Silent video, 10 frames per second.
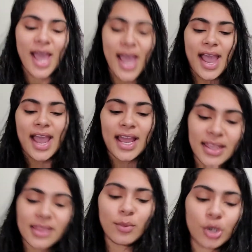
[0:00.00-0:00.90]

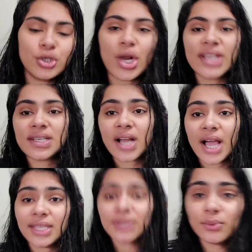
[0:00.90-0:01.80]
And the moisturizer
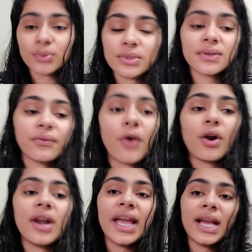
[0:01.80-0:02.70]
I use
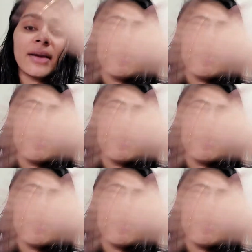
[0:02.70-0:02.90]
for like